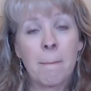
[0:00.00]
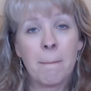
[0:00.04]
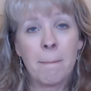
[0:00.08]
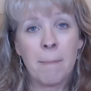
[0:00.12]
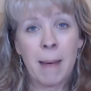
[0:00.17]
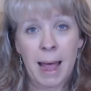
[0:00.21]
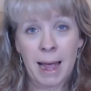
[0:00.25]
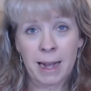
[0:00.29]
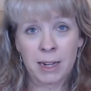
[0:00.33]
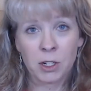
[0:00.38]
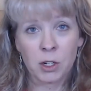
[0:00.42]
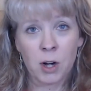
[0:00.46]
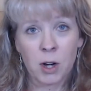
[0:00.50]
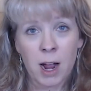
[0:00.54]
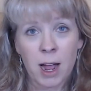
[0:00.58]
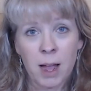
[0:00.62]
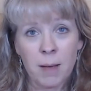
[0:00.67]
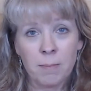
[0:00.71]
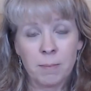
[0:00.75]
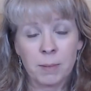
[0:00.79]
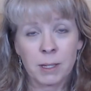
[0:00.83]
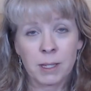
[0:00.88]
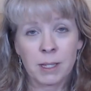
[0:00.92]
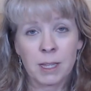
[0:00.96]

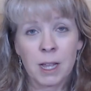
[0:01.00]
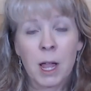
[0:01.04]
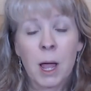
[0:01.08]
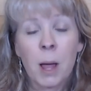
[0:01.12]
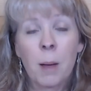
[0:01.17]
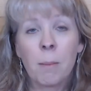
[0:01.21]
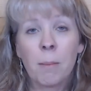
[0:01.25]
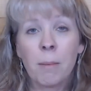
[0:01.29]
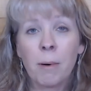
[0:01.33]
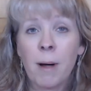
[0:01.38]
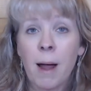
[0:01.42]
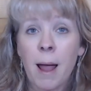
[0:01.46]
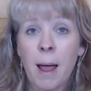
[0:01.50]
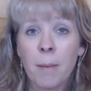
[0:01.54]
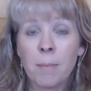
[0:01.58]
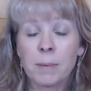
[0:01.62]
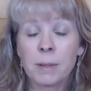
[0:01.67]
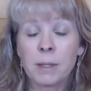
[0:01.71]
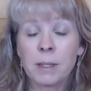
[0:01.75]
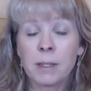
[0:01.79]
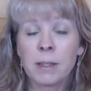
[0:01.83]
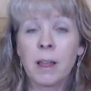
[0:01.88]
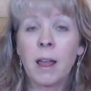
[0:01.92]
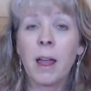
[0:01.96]
backdrops,
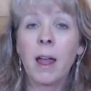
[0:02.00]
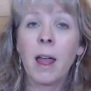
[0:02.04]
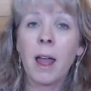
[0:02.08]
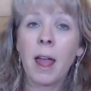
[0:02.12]
props,